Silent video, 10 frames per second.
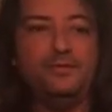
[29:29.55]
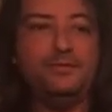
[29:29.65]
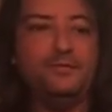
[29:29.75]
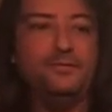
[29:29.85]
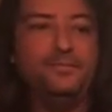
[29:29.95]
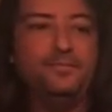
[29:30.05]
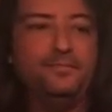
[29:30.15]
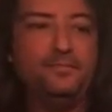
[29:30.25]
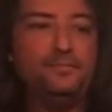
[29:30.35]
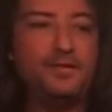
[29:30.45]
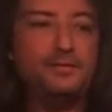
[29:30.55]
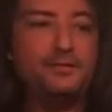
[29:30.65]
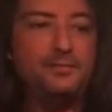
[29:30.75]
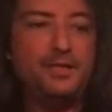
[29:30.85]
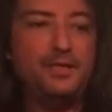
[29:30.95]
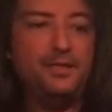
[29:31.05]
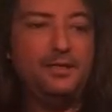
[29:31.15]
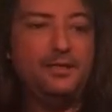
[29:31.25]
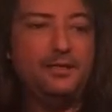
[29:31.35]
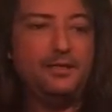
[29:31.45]
feel free to
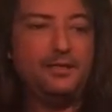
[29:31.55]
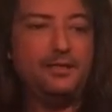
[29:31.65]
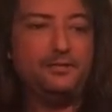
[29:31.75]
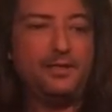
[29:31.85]
message me.